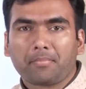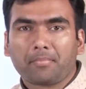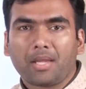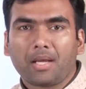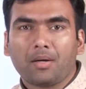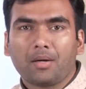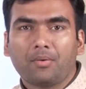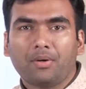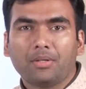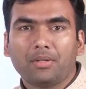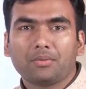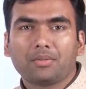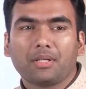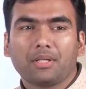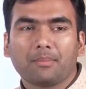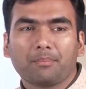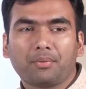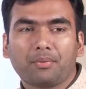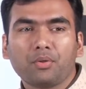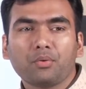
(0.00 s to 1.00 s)
what you
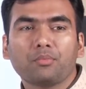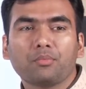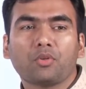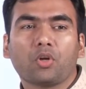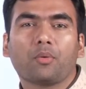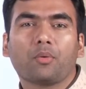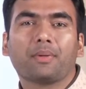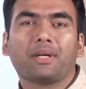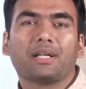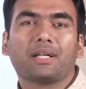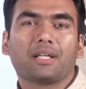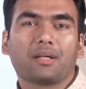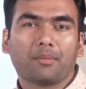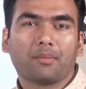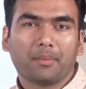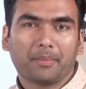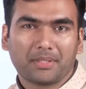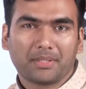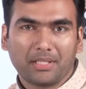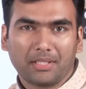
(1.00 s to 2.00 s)
say, few nominated
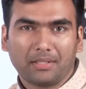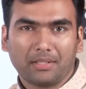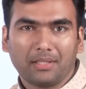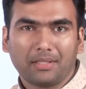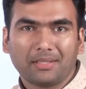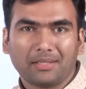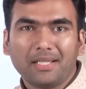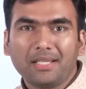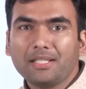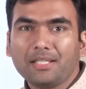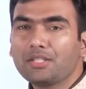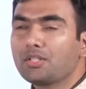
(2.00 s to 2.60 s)
members are there. There is